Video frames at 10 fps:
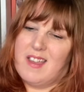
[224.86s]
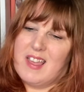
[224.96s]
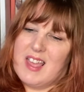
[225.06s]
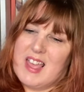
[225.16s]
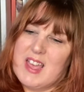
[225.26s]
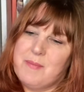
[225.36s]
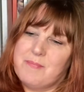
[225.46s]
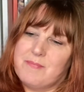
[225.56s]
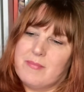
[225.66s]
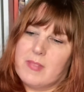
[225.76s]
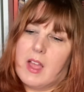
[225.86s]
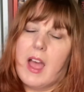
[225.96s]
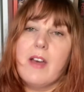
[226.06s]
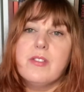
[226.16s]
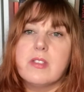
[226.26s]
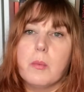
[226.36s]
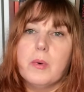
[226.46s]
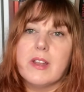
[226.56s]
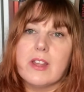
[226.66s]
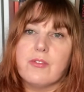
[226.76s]
Have
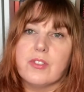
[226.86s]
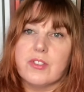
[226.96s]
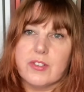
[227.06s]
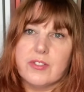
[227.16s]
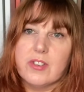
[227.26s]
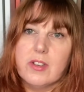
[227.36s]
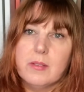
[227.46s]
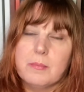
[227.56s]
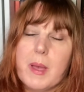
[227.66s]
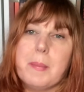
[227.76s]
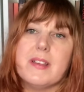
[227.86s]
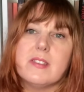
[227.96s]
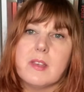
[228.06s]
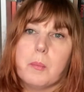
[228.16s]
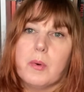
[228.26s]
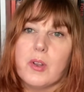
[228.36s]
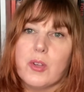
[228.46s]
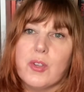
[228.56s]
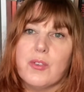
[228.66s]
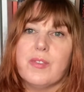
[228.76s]
someone introduce you, maybe someone who
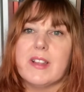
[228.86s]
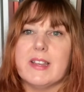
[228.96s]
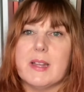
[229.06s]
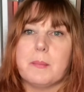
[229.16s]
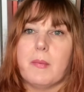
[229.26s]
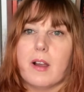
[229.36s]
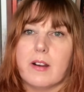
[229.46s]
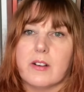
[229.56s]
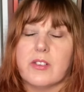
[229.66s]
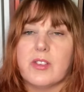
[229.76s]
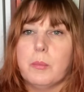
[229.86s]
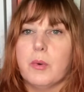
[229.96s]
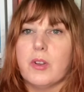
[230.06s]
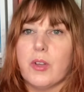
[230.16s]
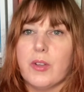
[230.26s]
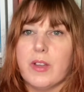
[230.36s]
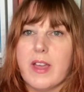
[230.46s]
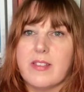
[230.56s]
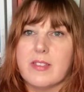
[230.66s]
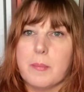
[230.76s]
you really admire, someone who
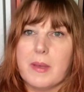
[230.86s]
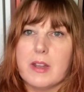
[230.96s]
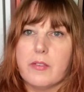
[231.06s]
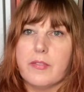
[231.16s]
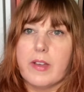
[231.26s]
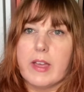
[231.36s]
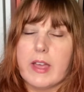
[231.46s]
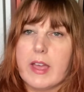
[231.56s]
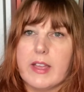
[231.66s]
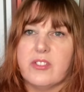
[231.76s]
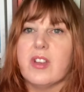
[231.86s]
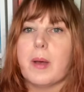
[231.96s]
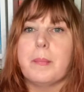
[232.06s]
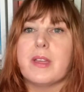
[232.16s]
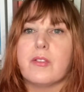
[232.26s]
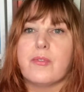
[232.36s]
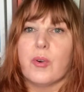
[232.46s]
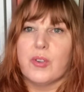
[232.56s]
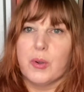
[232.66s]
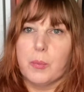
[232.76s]
is a bit of a champion for
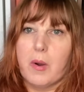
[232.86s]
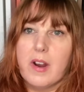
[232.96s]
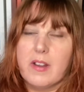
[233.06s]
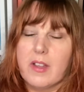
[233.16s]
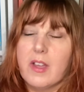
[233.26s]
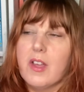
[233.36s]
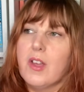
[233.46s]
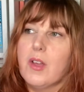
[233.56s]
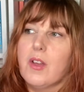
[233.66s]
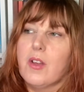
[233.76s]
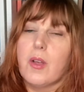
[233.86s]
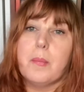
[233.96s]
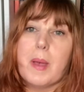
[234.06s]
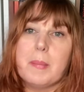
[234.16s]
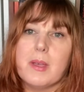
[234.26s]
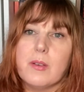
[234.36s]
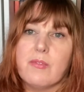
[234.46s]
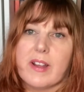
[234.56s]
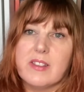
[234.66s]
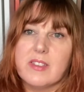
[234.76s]
your work, who maybe
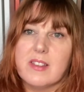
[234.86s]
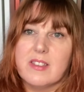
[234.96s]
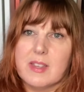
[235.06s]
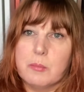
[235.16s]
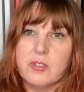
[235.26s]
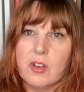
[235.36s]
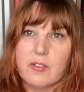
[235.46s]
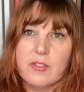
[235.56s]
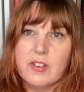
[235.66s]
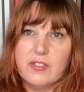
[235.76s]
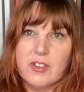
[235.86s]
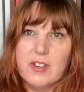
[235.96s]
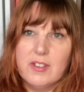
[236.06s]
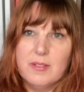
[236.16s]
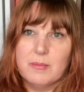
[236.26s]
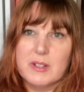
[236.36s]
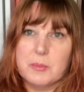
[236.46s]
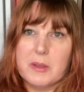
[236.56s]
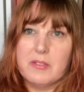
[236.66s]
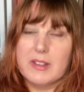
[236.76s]
writes in the same genre as you, which would
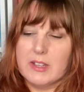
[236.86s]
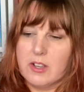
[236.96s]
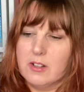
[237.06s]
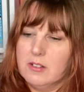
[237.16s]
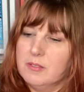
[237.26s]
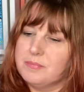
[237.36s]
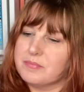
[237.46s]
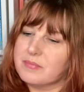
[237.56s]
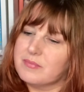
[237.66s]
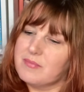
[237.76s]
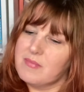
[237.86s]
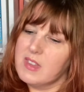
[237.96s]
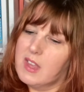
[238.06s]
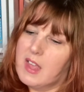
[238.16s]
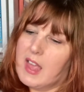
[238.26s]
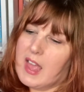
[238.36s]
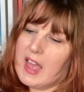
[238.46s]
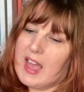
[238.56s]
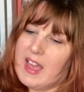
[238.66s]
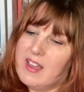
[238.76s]
be really cool.
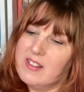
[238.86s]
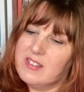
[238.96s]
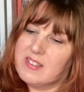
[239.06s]
And